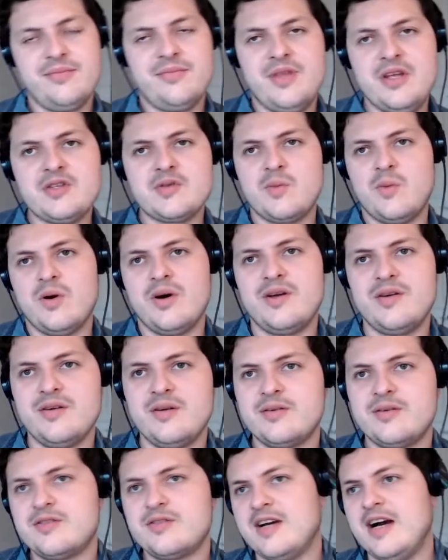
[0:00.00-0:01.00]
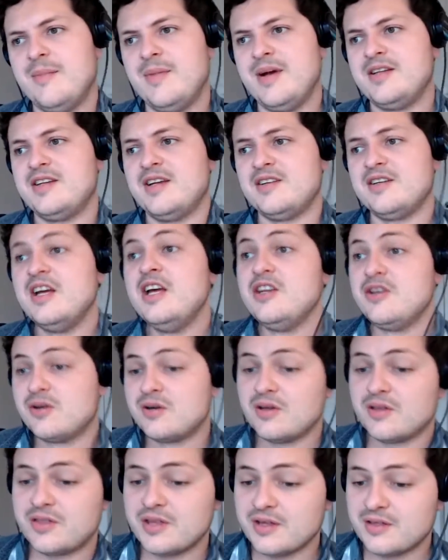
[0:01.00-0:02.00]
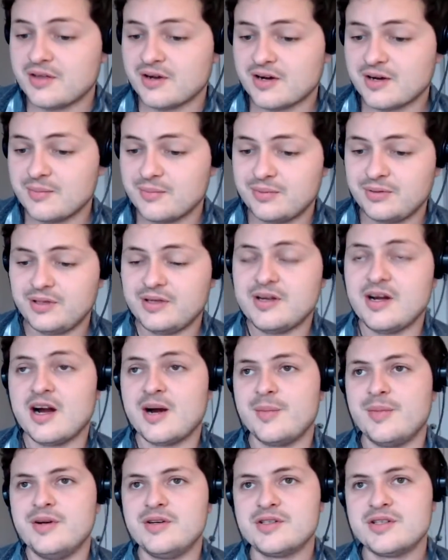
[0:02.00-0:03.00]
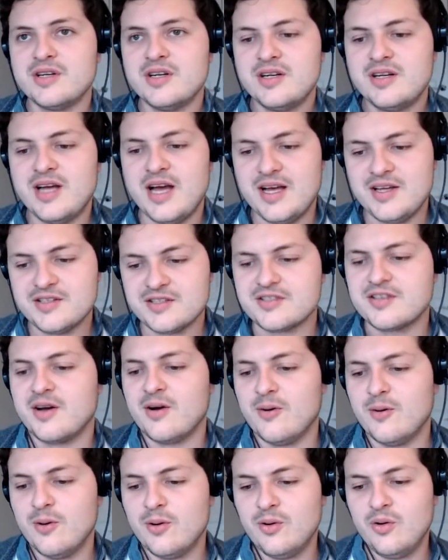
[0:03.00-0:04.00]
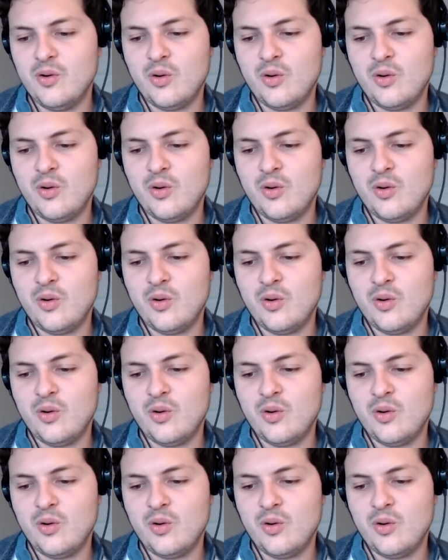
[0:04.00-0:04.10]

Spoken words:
this one caught my attention. You could think they're complete garbage as a whole,